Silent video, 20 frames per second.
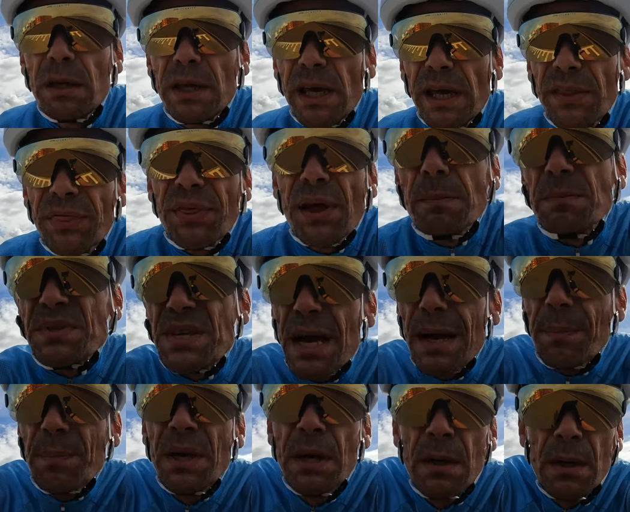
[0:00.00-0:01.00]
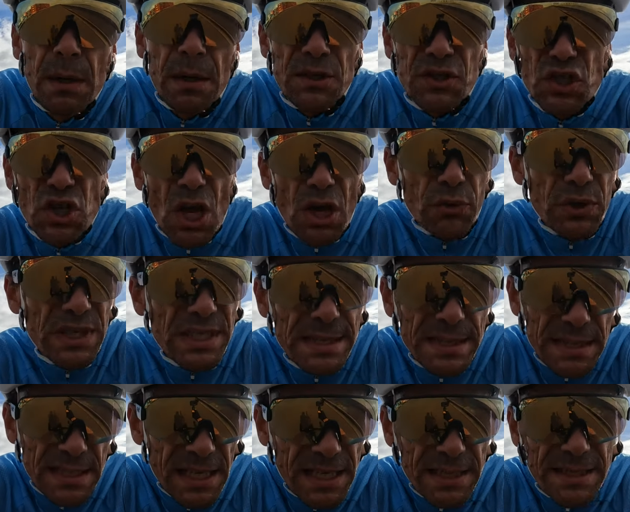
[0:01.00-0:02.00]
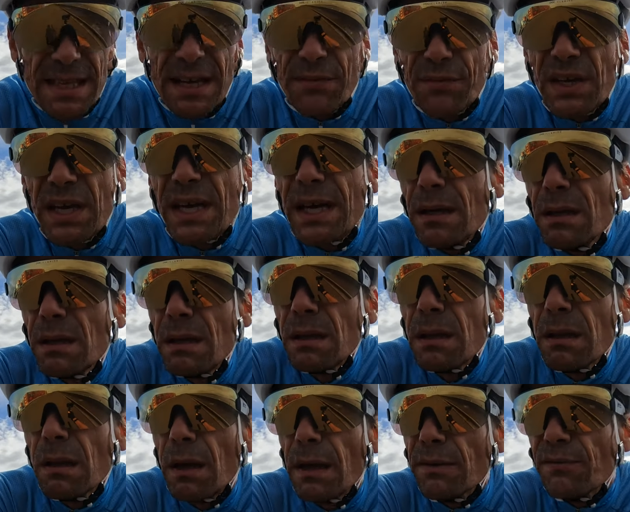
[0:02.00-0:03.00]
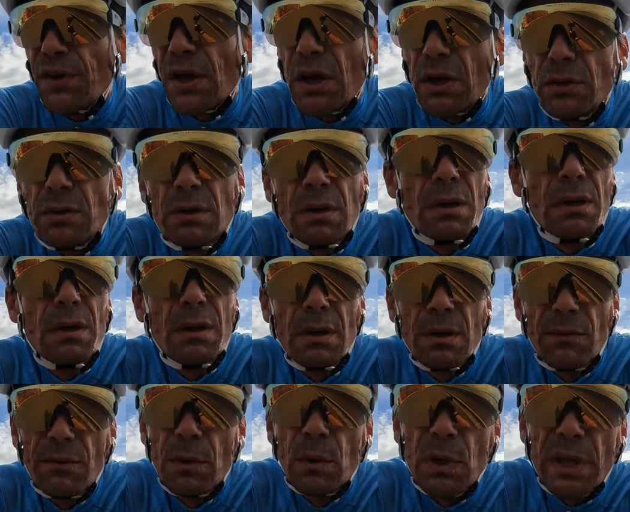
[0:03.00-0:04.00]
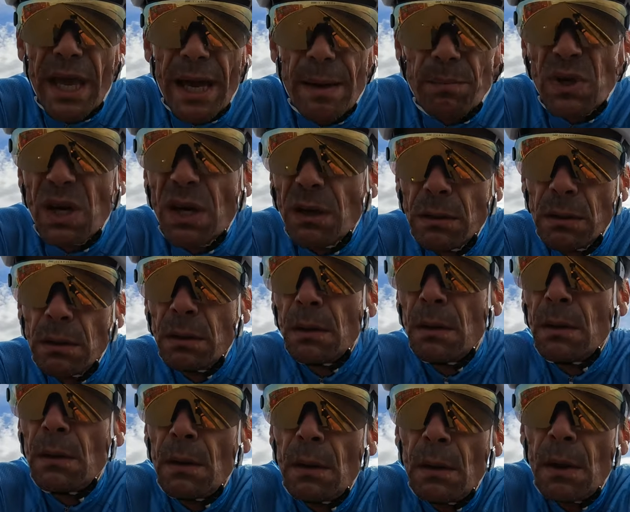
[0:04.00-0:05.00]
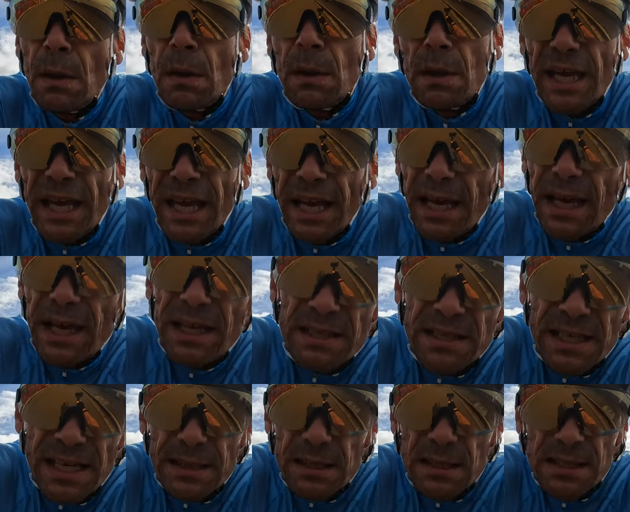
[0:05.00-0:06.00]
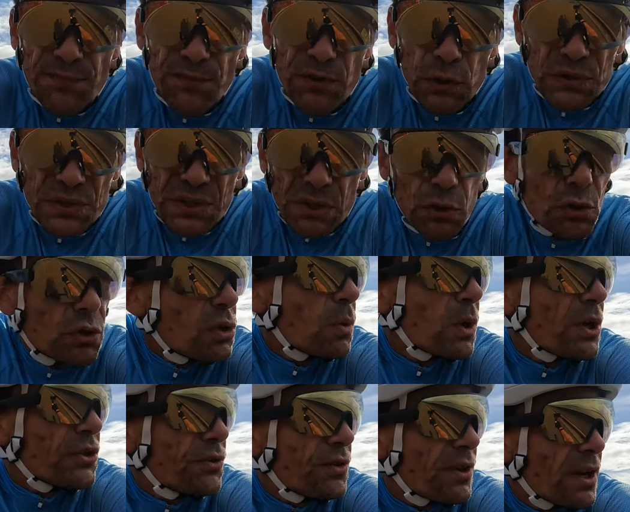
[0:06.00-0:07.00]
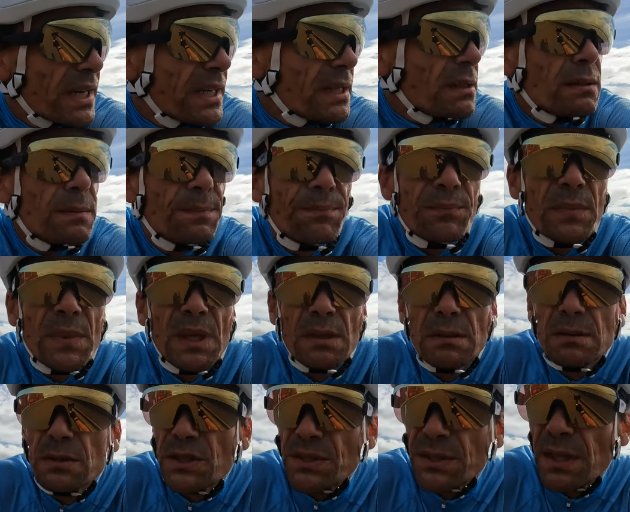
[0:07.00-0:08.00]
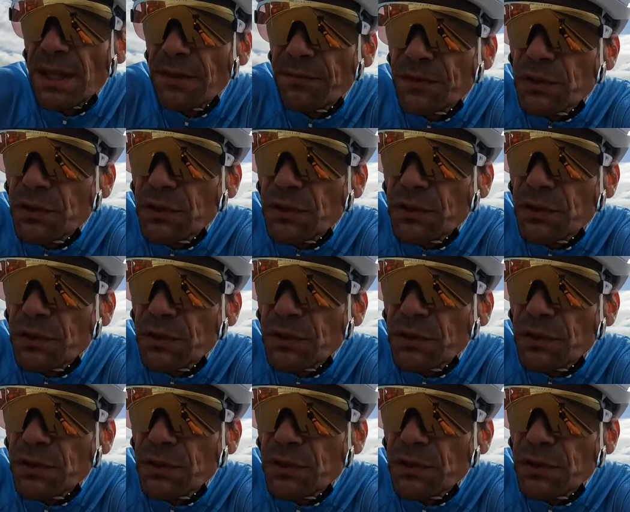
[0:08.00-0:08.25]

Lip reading: yeah, thumbs up. So easy to get stuff out, like phone, camera, and yet it feels secure while you're riding. It's just another